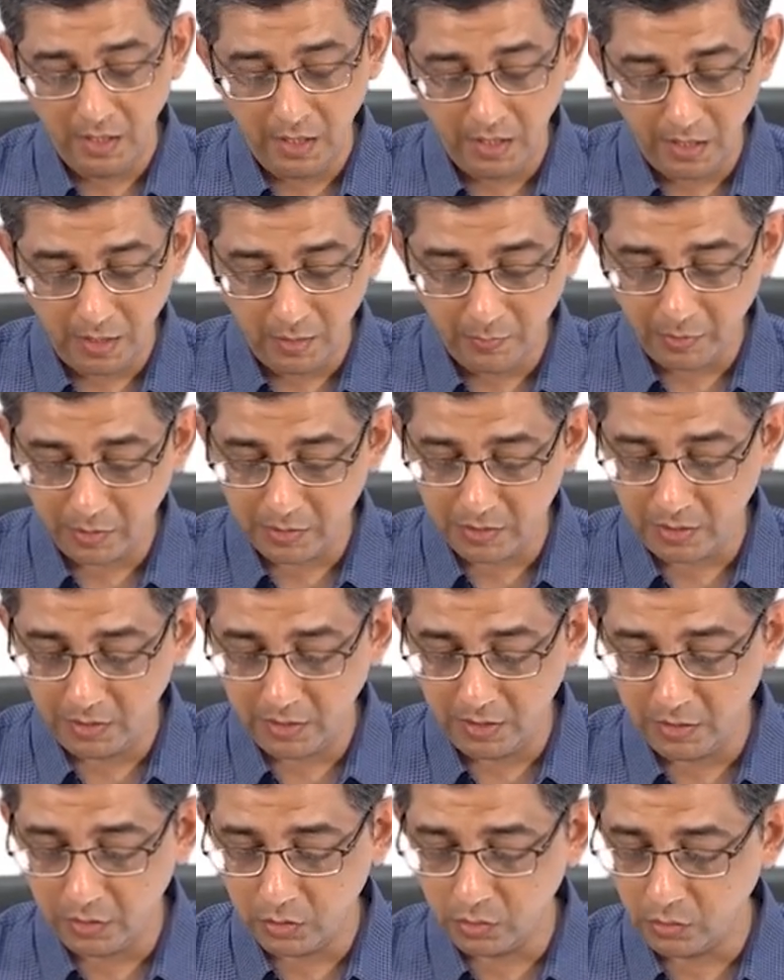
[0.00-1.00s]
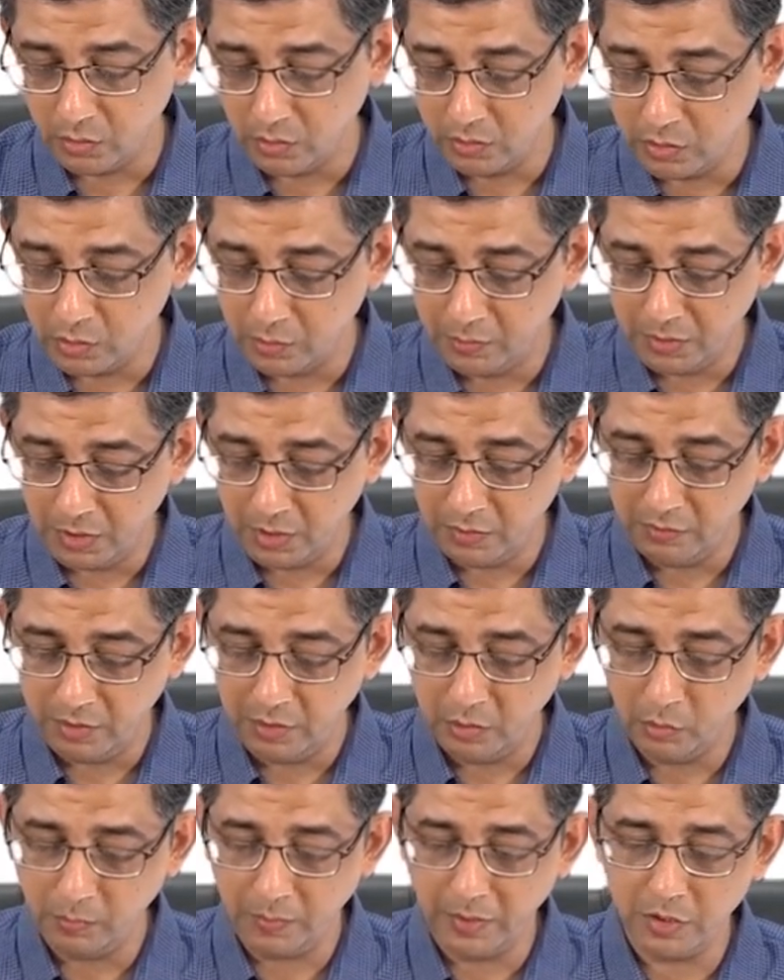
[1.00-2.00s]
Alprostadil should also be
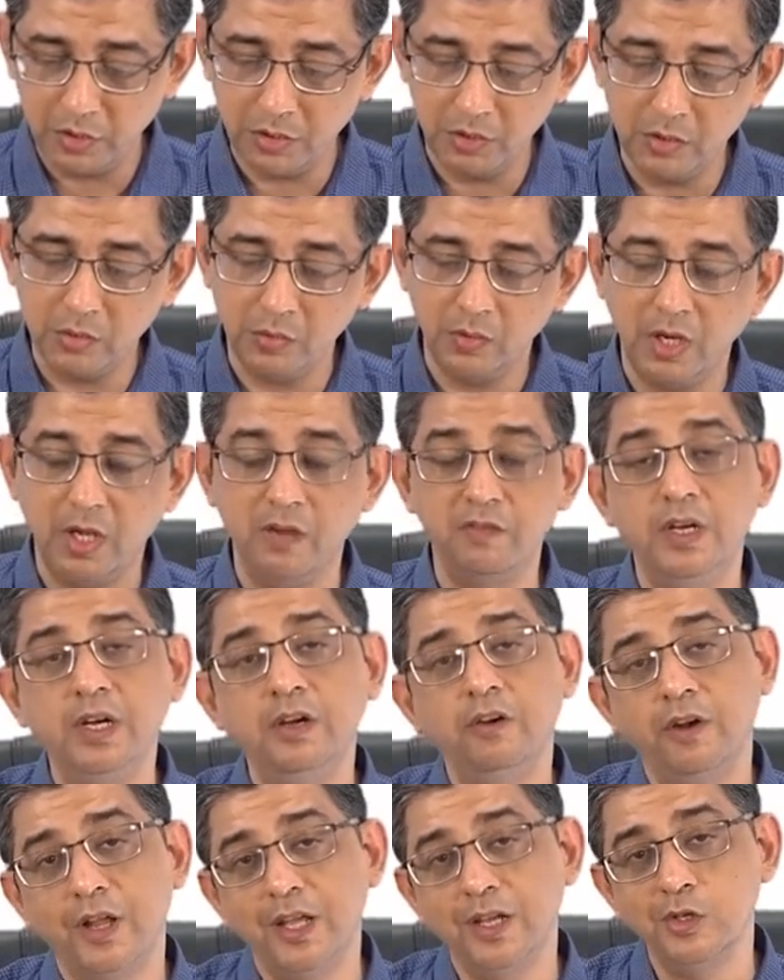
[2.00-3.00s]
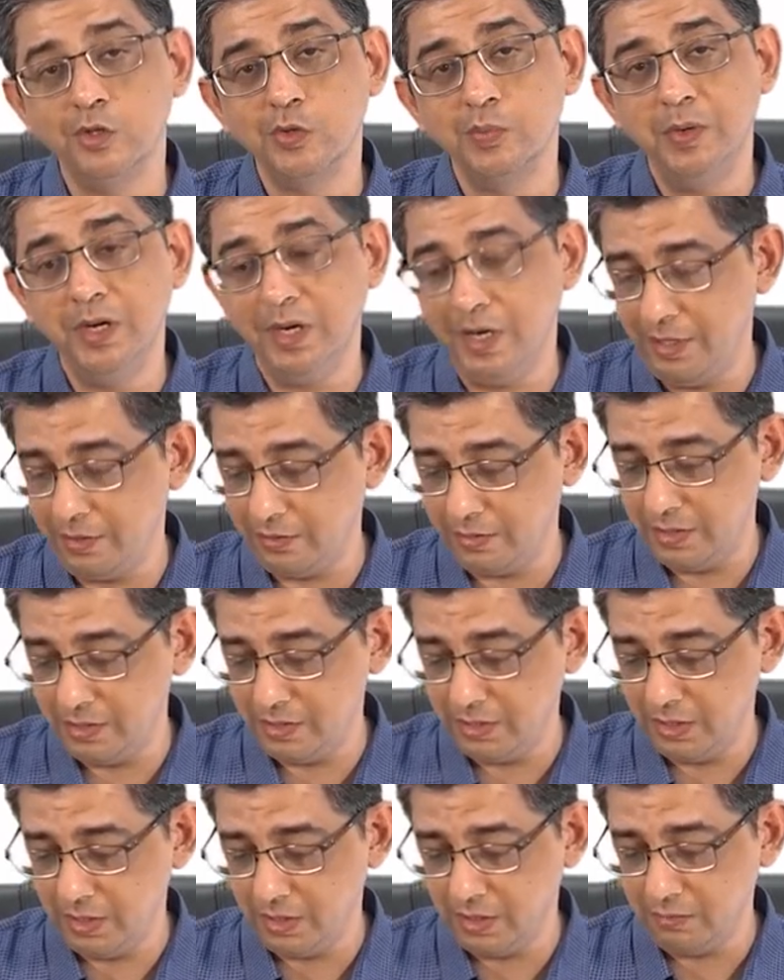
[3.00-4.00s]
given to patients who are having tricuspid
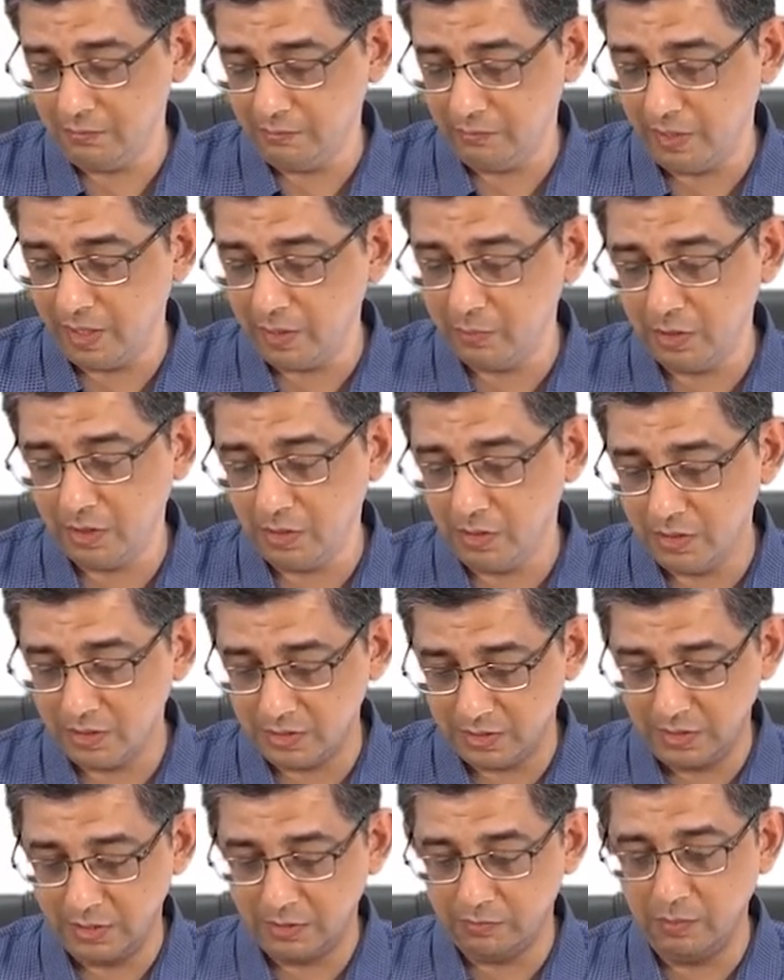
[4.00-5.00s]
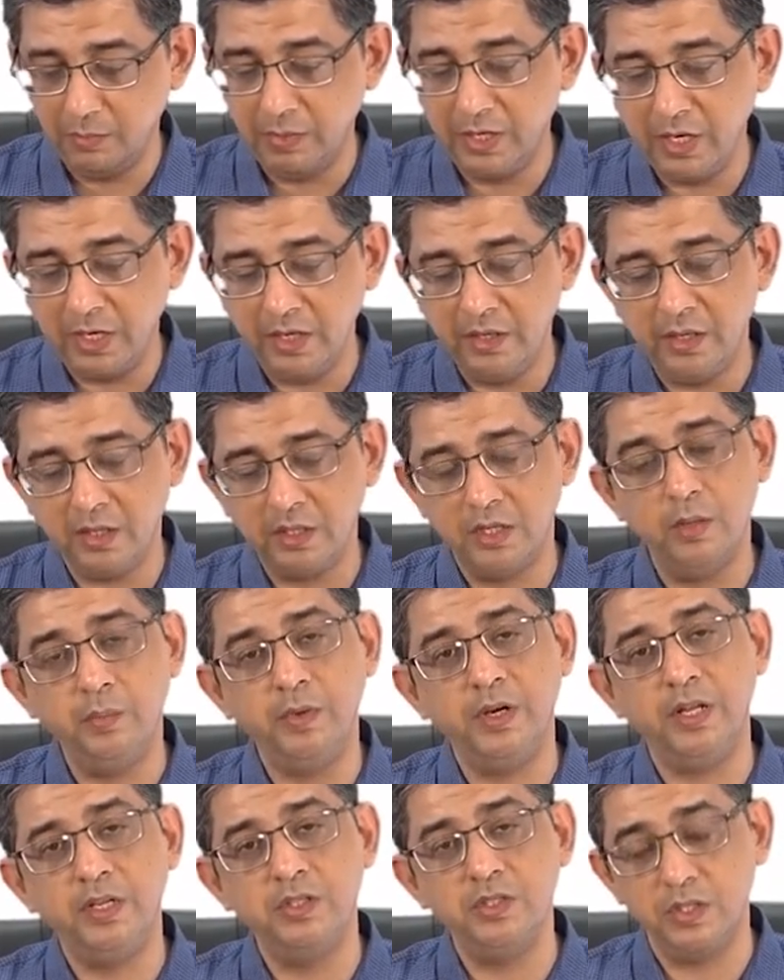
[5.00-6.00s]
atresia. Why? Because it will maintain ductal
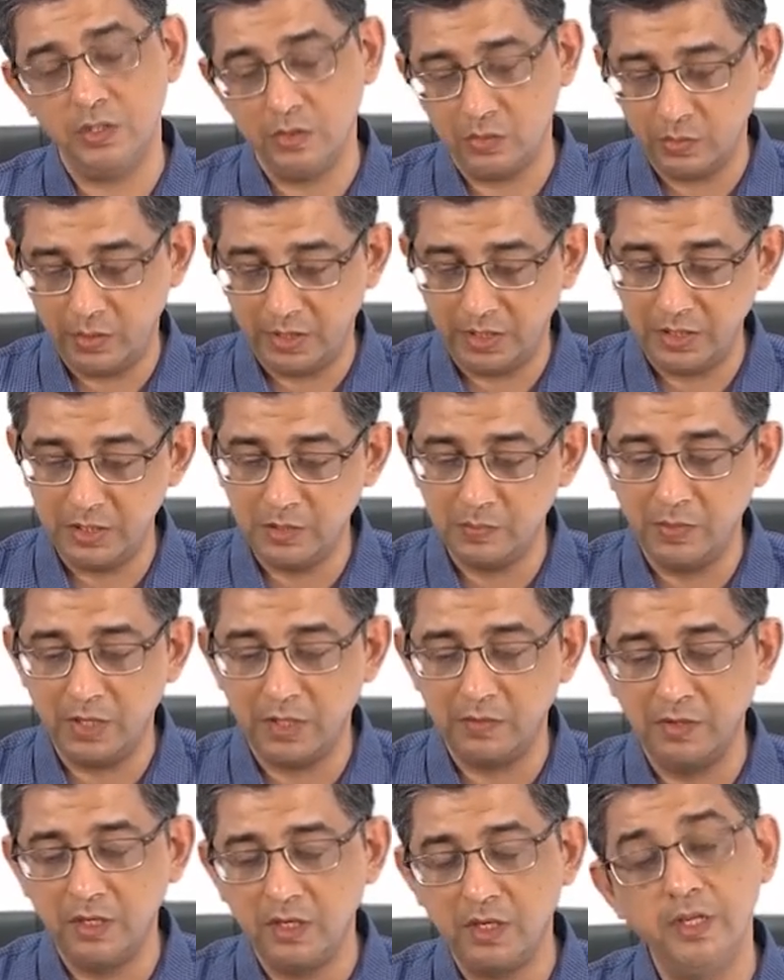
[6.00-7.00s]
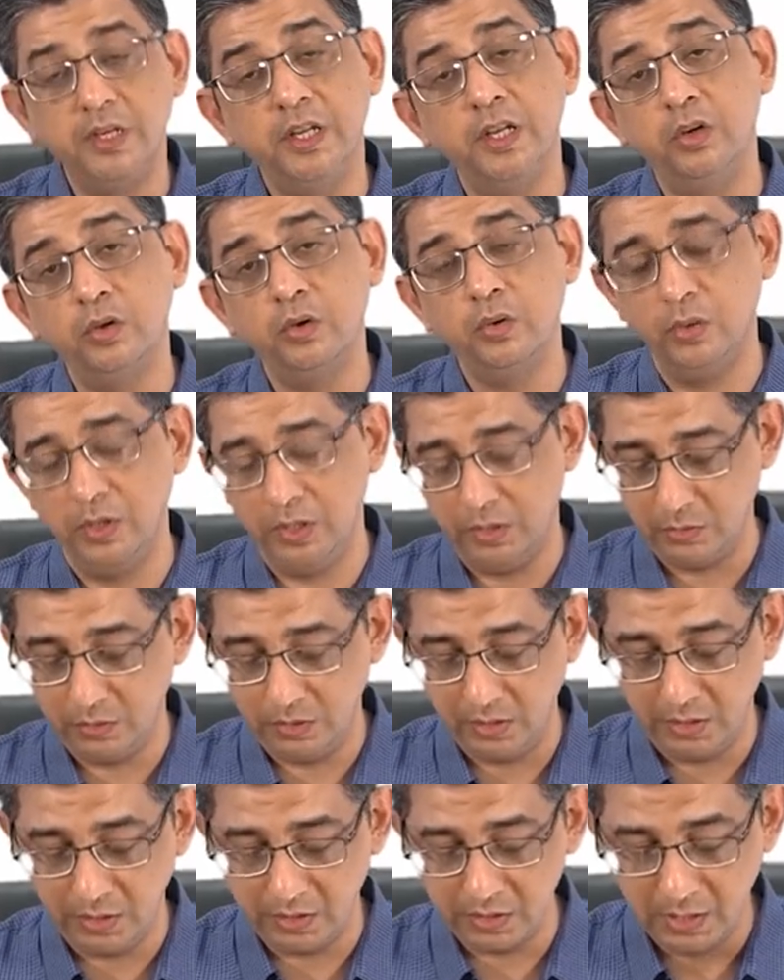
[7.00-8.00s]
patency, so at least blood will continue to go into
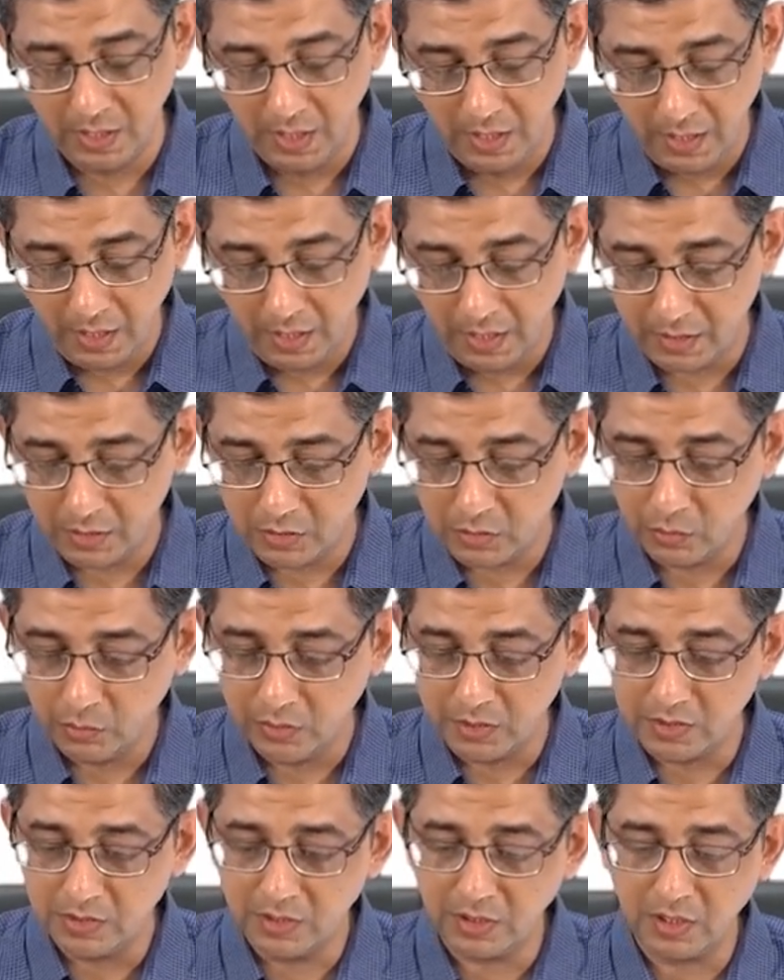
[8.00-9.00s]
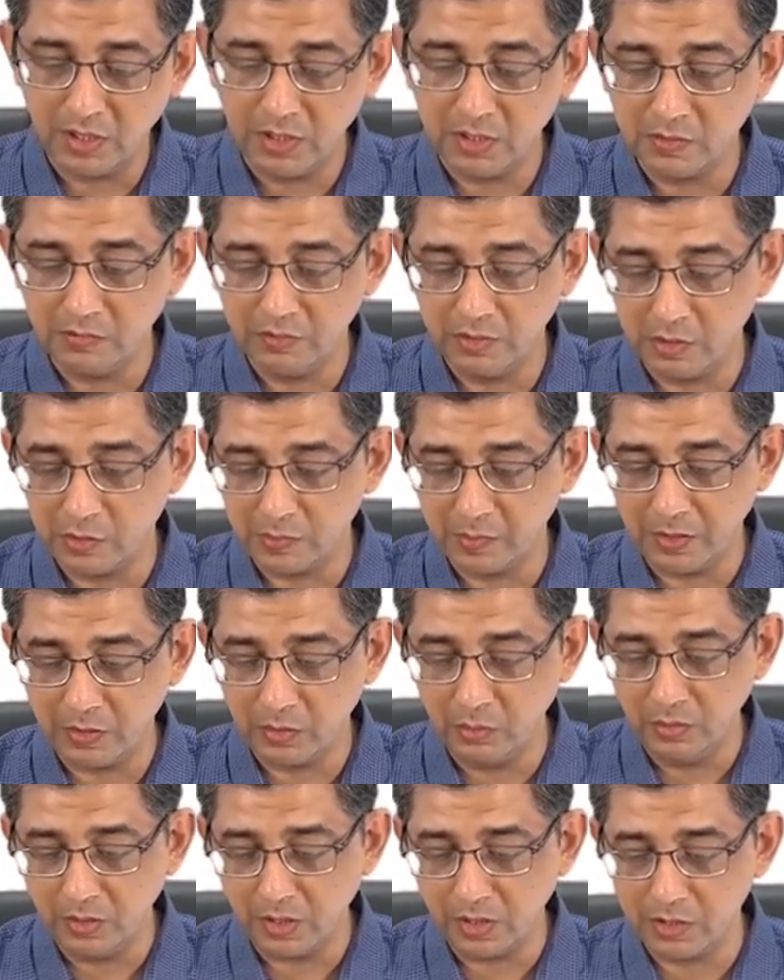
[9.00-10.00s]
the lungs, and so is the case with respect
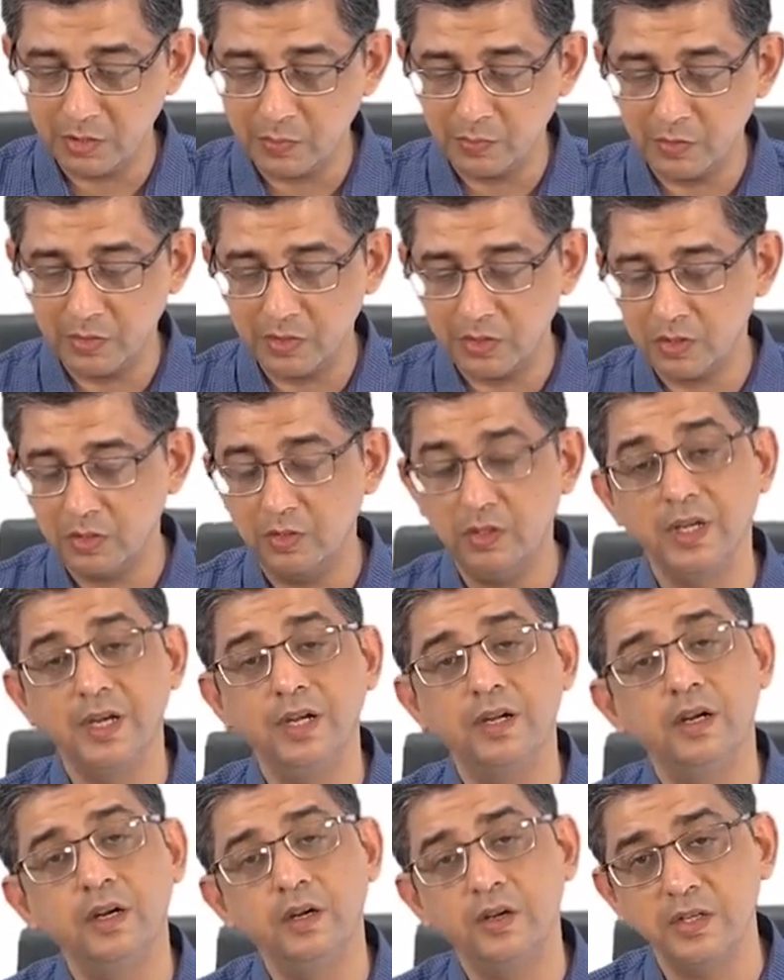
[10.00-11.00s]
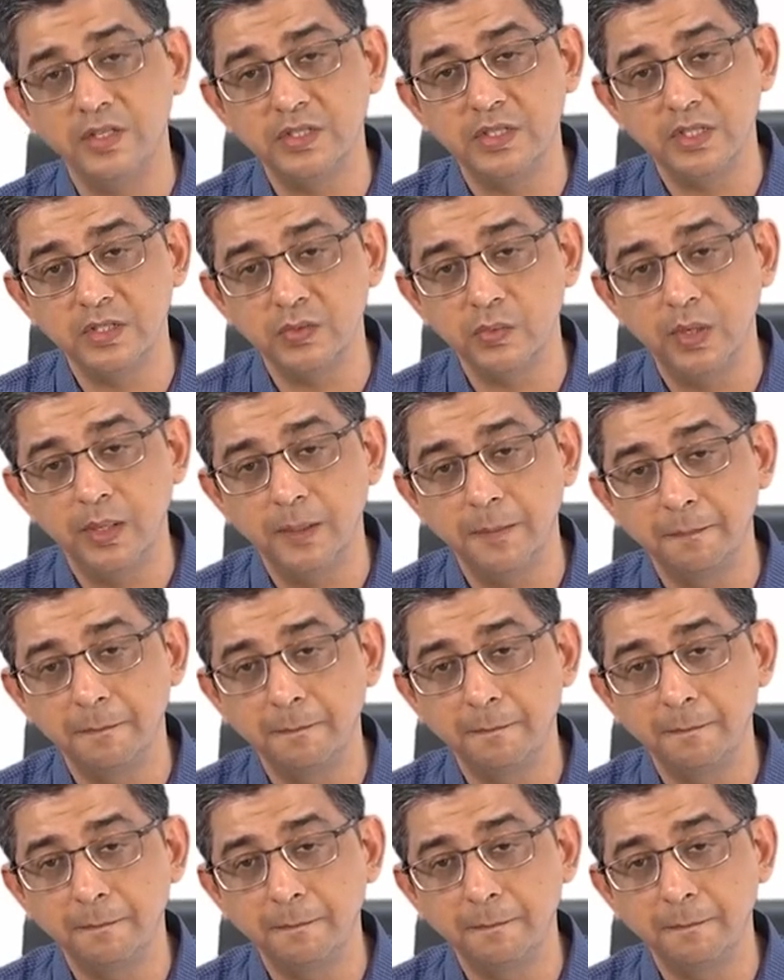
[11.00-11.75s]
to transposition of great arteries as well.